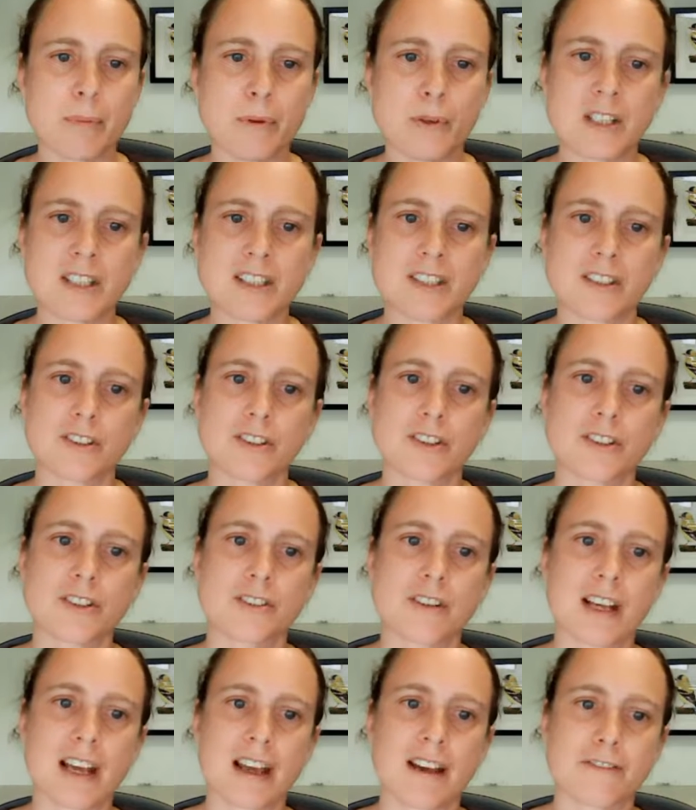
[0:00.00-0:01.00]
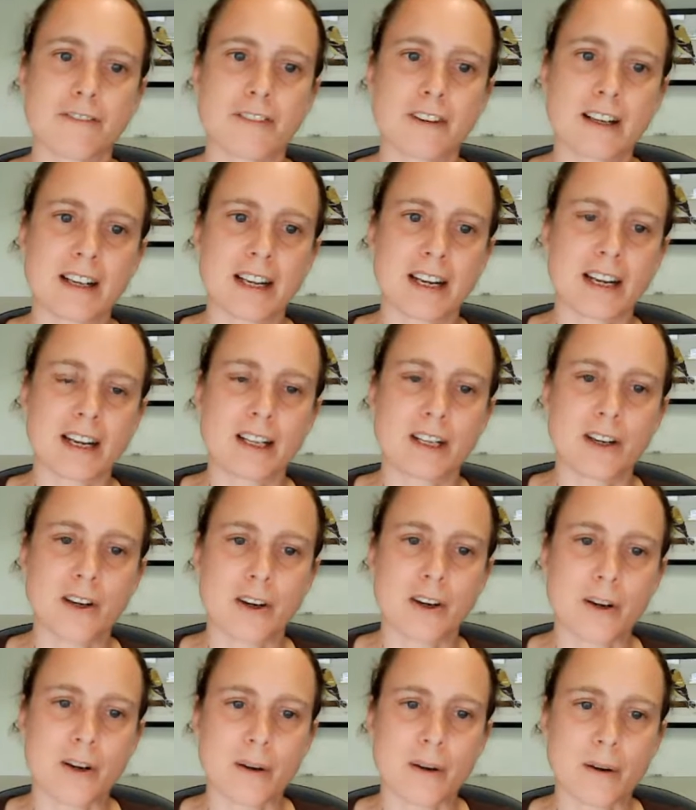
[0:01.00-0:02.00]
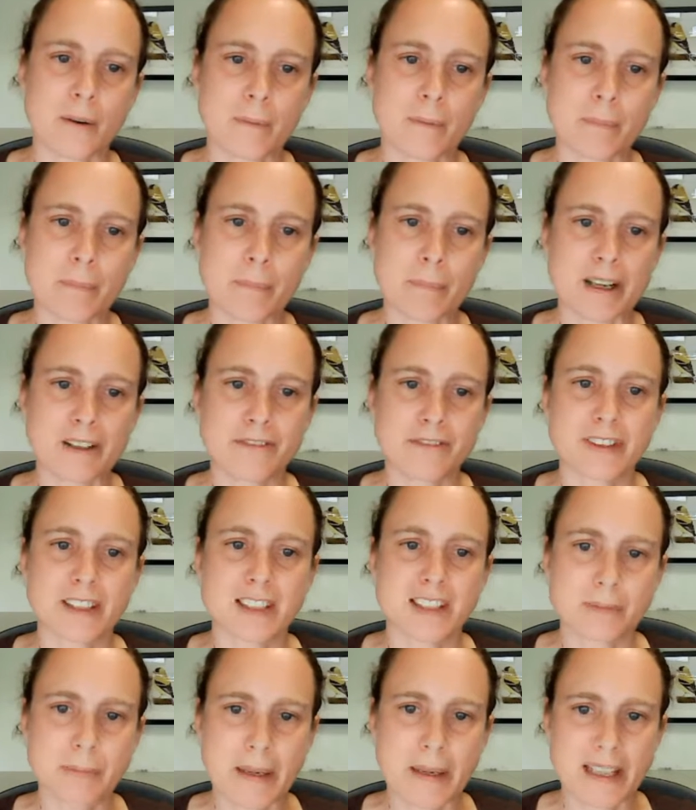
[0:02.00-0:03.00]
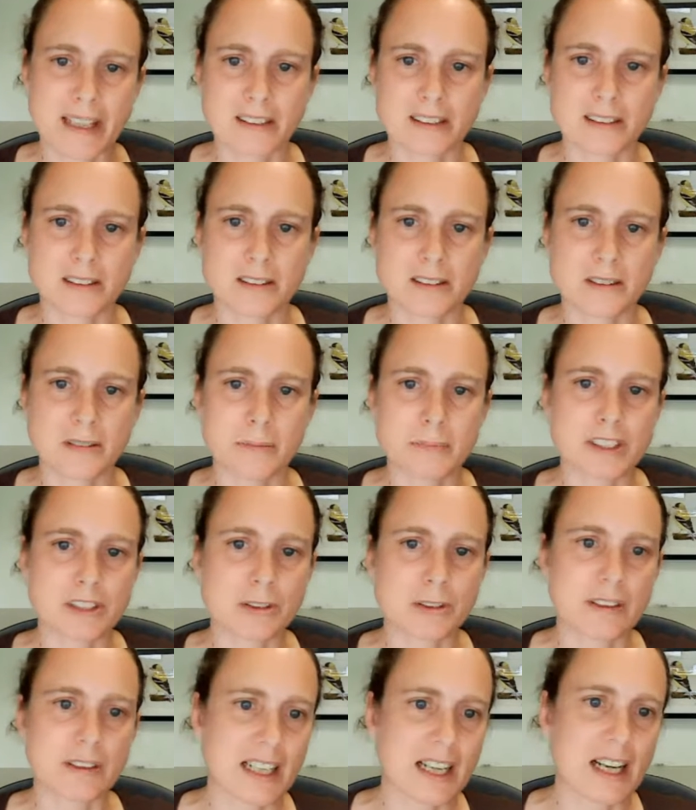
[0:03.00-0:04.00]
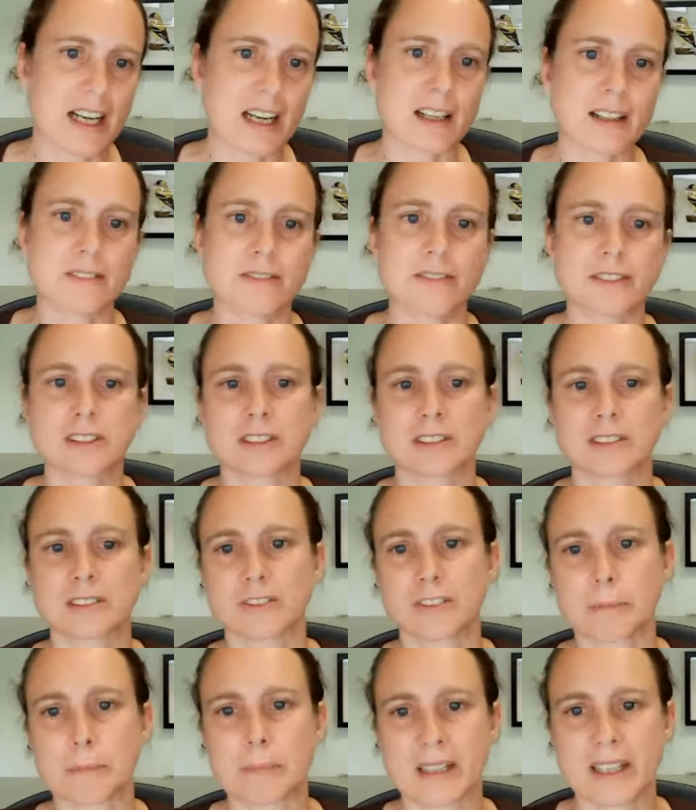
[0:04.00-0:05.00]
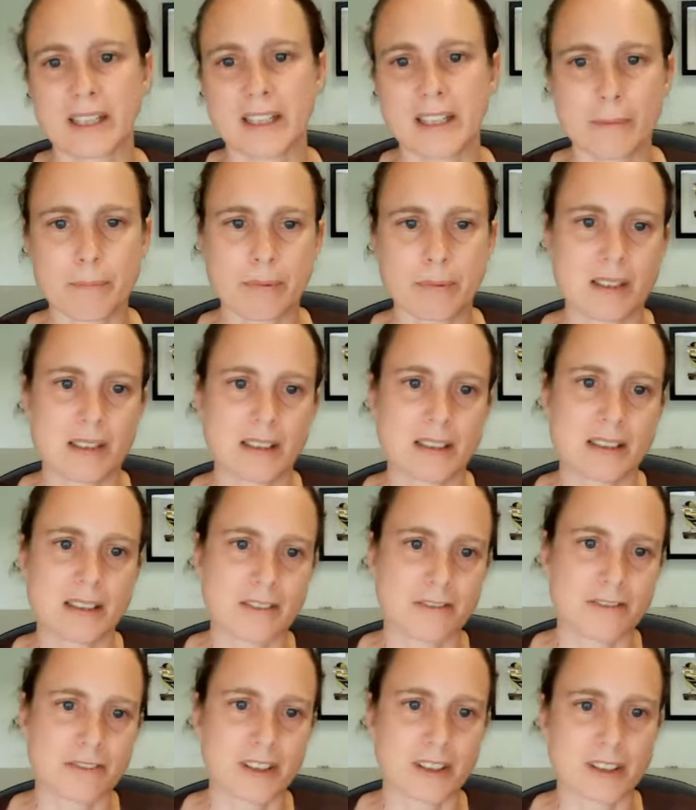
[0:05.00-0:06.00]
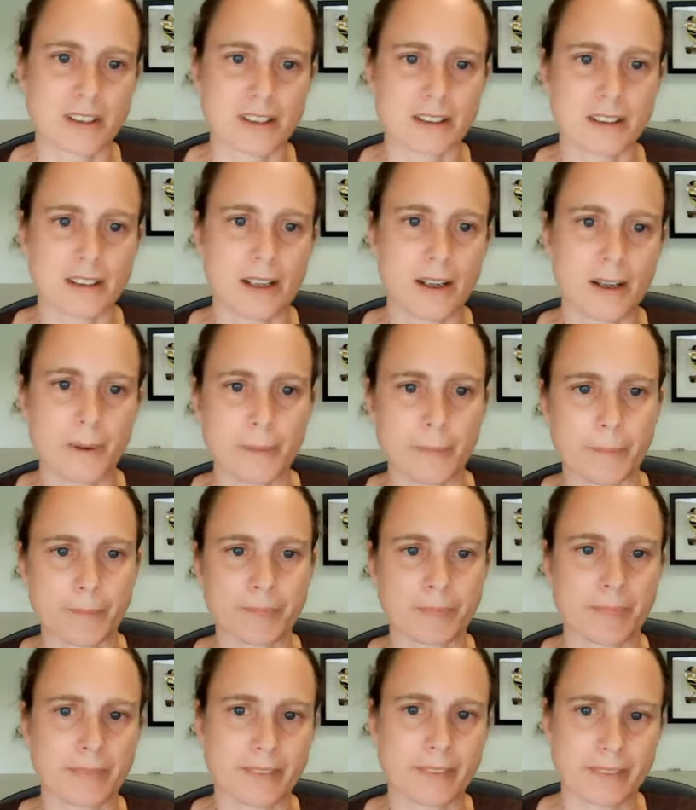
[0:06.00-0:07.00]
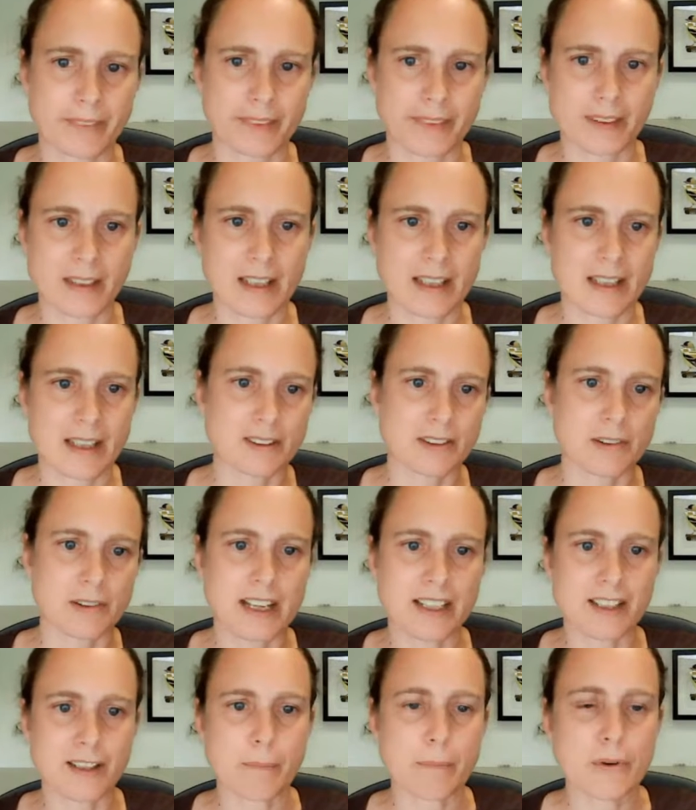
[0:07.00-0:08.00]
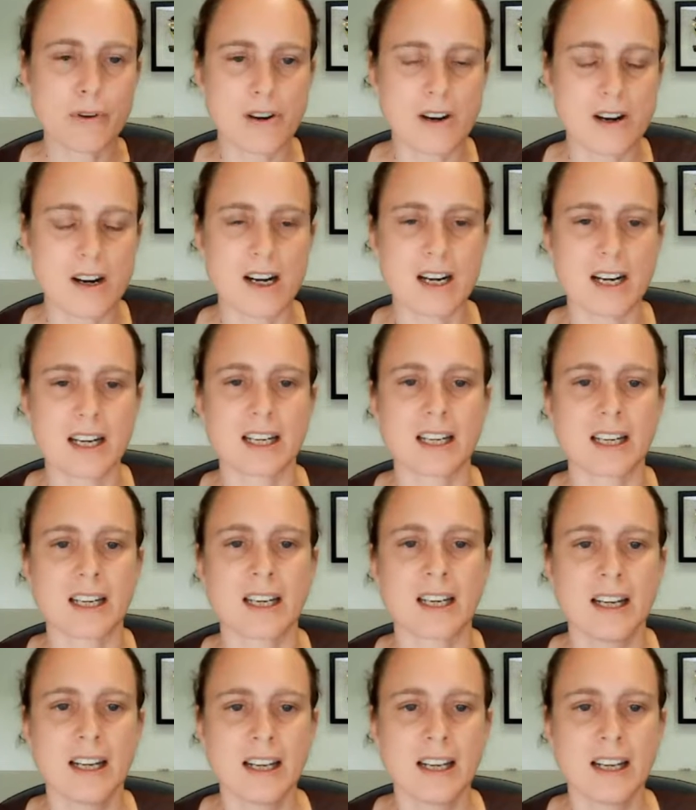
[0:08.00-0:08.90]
points should you get for getting your butterflies back to Michoacan versus for picking up the different things around the board and